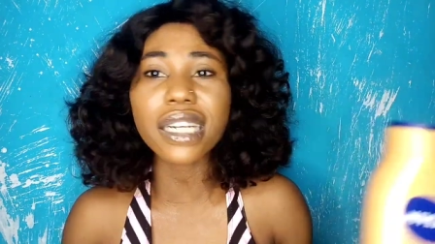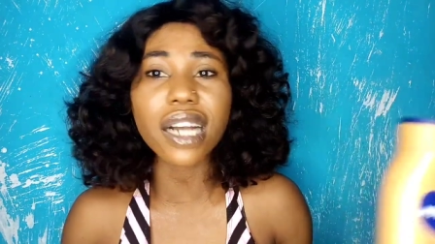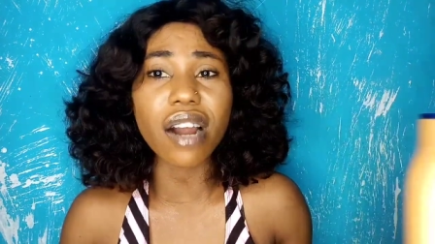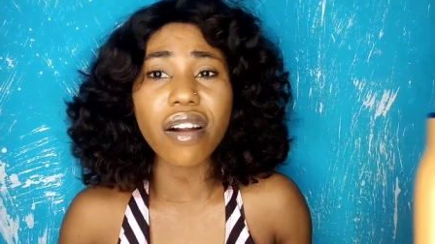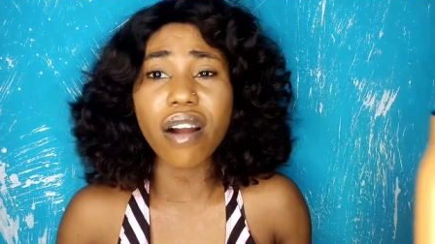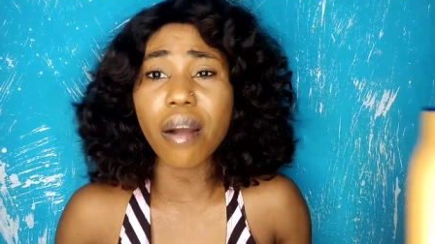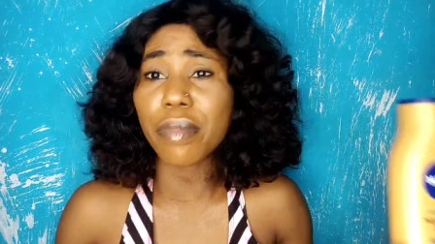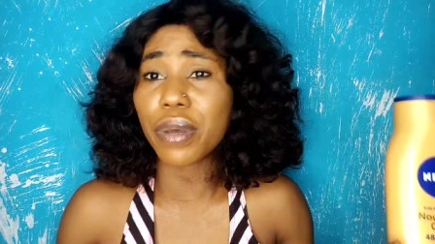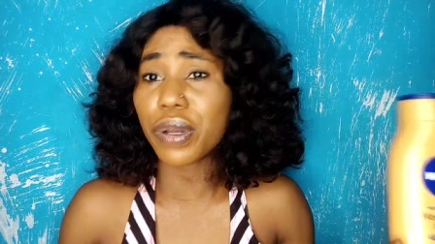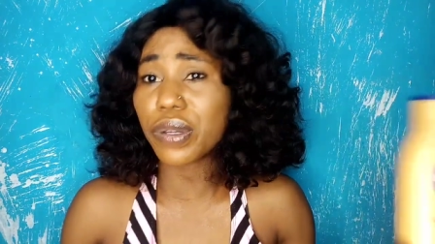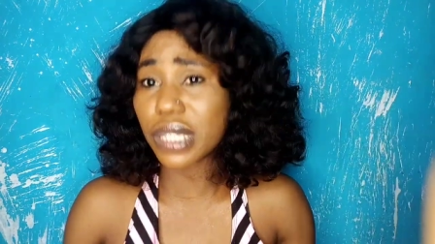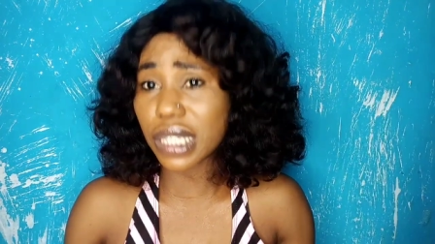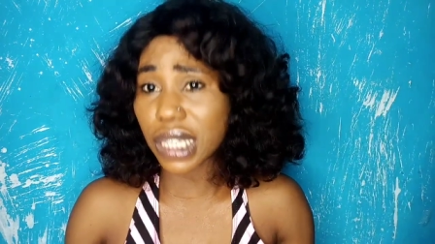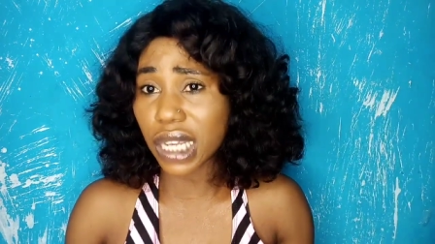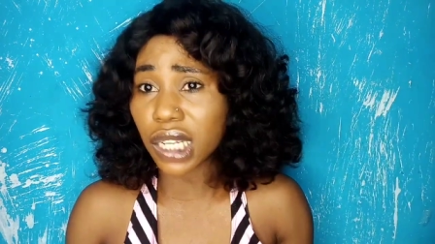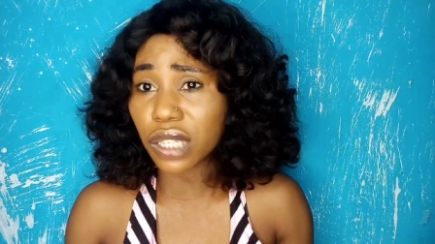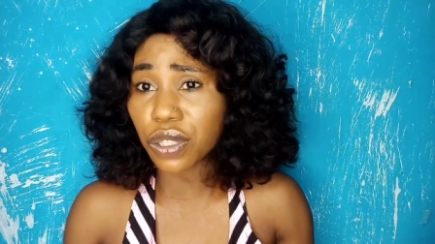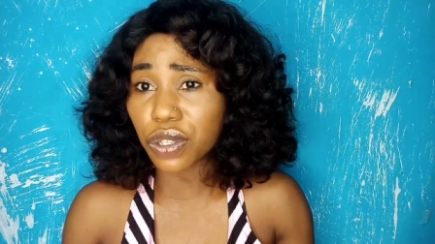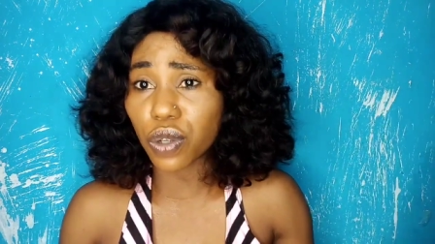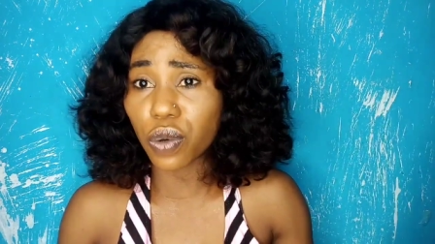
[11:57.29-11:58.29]
caramel
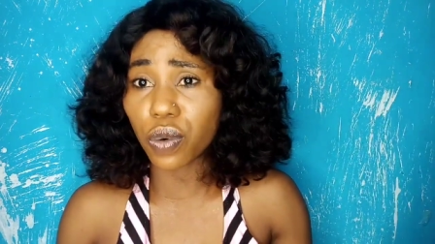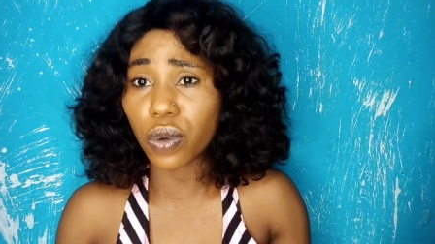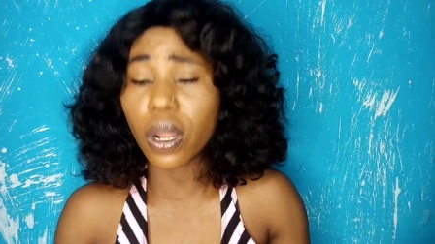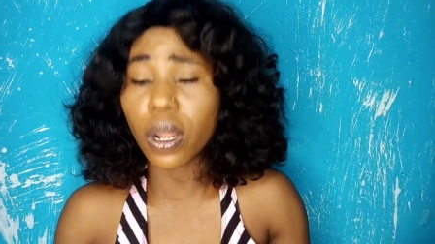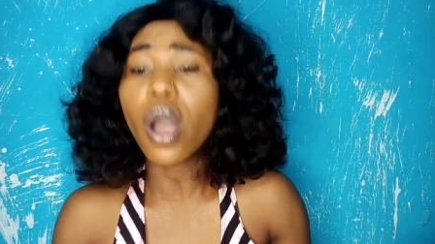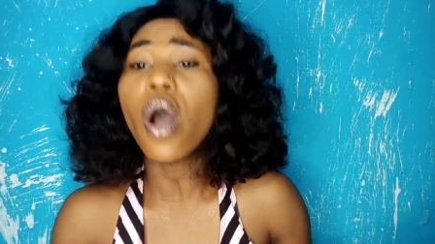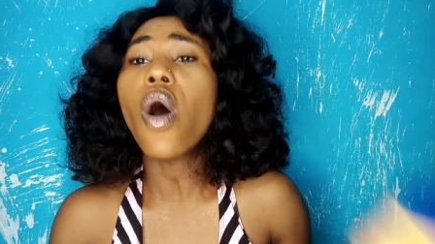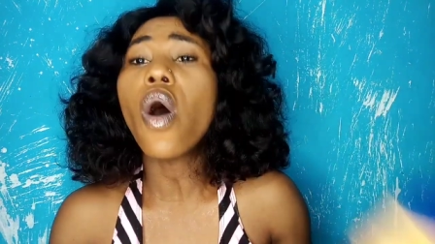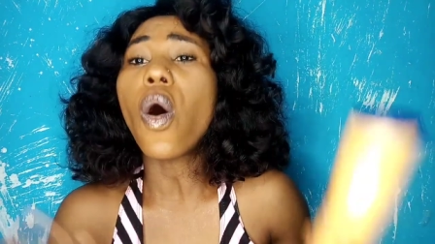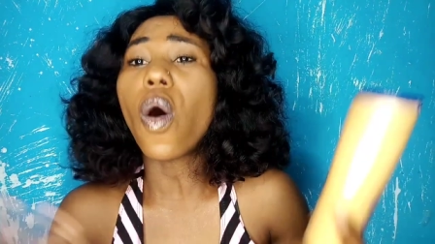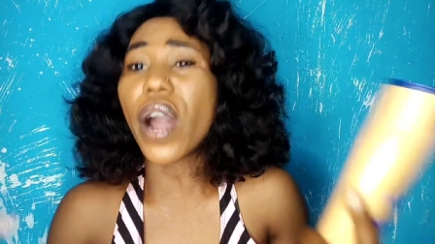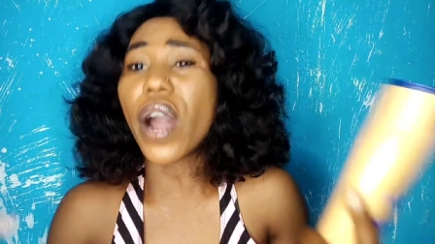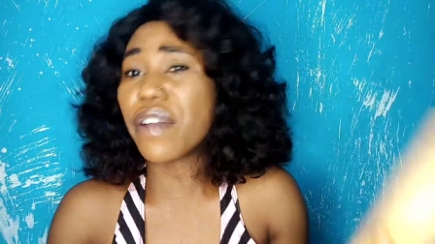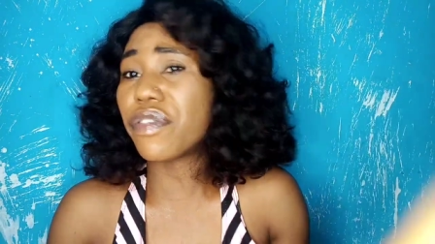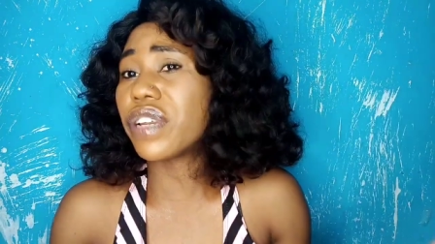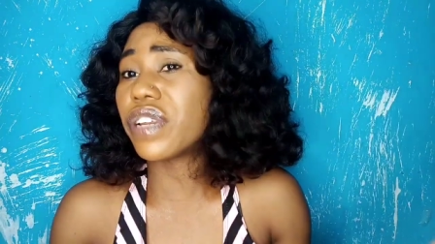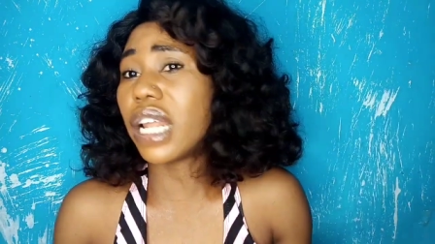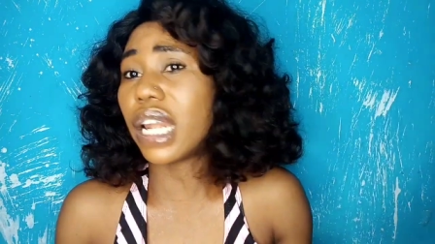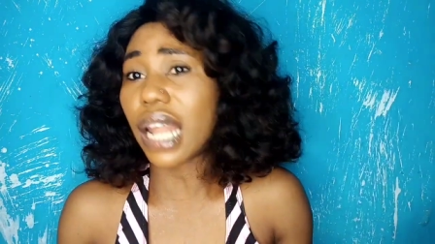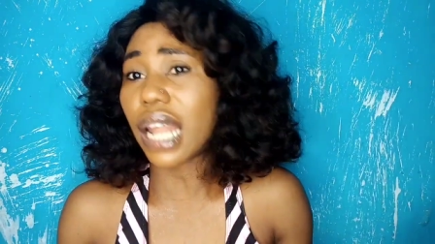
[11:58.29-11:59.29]
skin tone, or
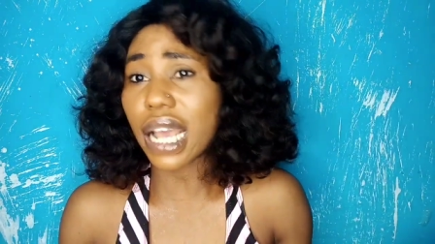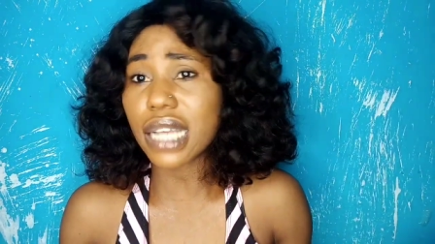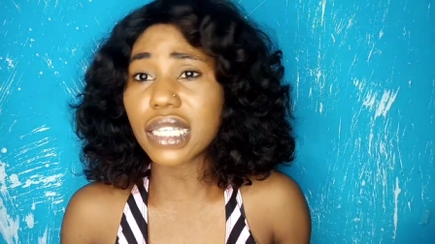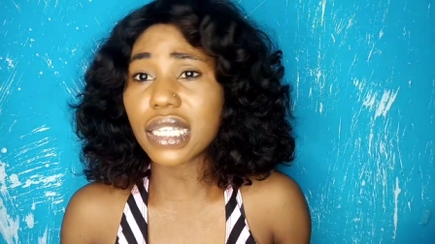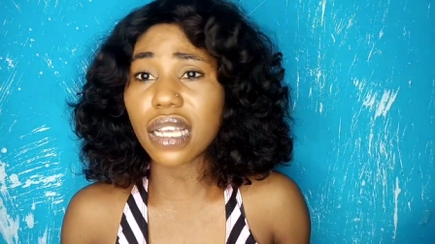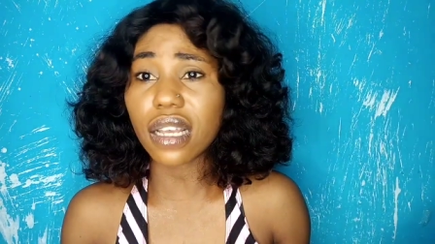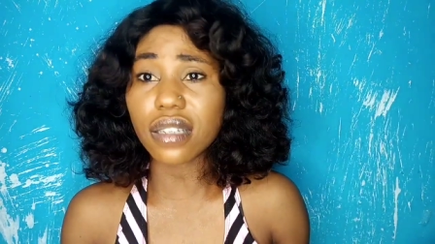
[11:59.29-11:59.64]
even a lighter